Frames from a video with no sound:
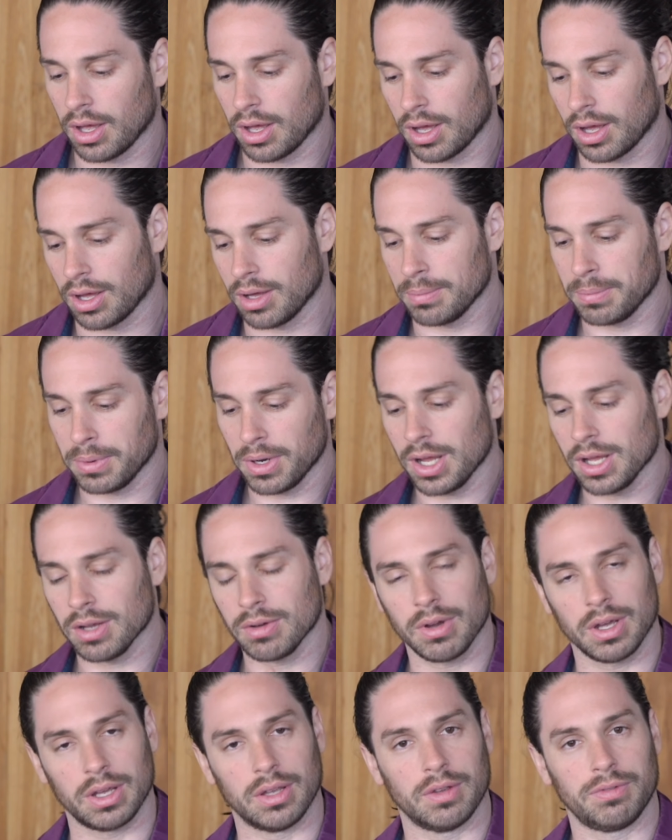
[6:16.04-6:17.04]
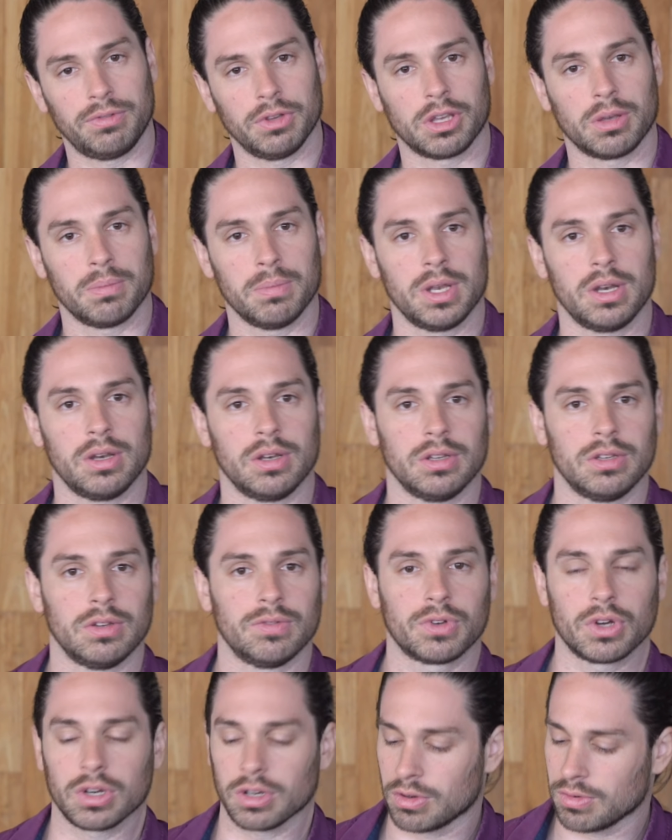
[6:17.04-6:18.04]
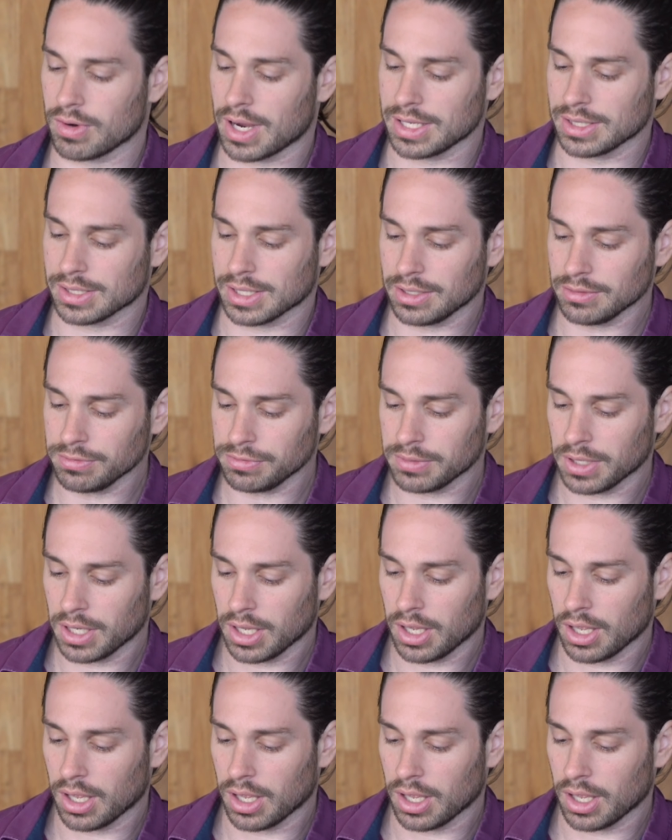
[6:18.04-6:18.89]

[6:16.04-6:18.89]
But I agree, if you're committed and you've got a great love,